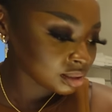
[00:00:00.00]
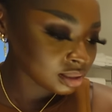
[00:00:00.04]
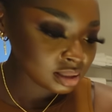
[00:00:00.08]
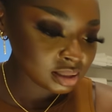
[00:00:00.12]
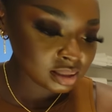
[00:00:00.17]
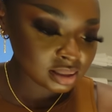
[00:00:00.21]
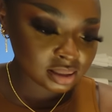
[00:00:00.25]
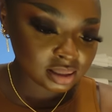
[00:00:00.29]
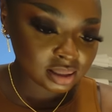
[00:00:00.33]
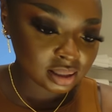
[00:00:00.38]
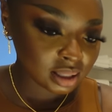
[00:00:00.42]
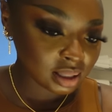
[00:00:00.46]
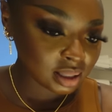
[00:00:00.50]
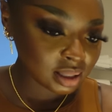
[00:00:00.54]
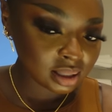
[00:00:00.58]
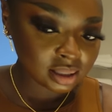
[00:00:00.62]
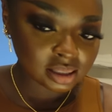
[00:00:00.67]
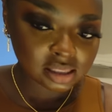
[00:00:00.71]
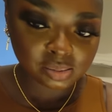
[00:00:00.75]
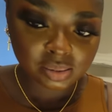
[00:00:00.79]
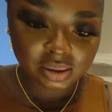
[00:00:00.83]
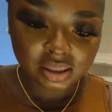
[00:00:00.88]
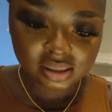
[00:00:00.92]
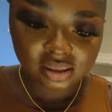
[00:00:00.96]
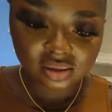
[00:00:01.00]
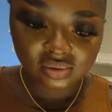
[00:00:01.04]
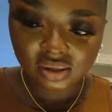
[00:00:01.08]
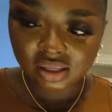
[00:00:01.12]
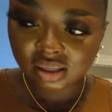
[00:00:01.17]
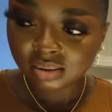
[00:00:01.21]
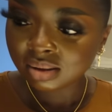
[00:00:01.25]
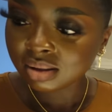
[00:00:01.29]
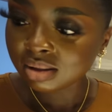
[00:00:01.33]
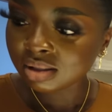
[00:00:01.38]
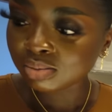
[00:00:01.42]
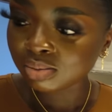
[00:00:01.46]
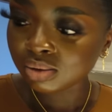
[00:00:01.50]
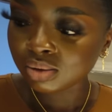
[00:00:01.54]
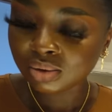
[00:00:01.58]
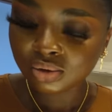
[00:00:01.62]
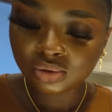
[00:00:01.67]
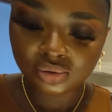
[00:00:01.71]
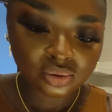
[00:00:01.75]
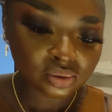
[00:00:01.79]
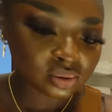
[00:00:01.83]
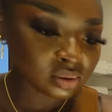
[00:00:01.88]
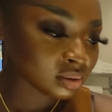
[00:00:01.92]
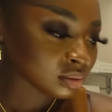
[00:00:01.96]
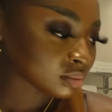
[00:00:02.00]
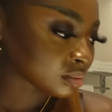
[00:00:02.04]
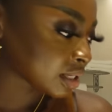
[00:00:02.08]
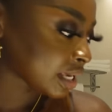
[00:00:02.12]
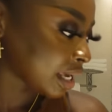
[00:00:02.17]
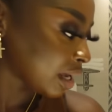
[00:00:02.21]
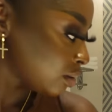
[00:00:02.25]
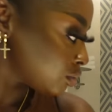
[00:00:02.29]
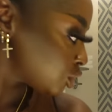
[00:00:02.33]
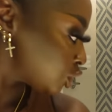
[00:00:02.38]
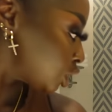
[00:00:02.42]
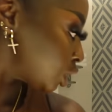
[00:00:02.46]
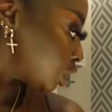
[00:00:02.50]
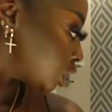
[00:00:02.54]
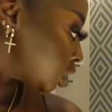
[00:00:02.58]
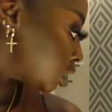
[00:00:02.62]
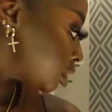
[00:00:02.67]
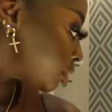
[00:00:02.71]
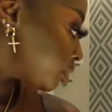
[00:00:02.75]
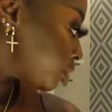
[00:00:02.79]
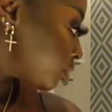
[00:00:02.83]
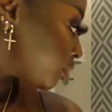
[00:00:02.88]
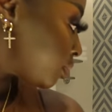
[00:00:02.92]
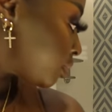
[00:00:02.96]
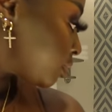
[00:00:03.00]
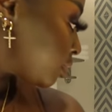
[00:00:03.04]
There's not a lot of space under here with this beautiful counter.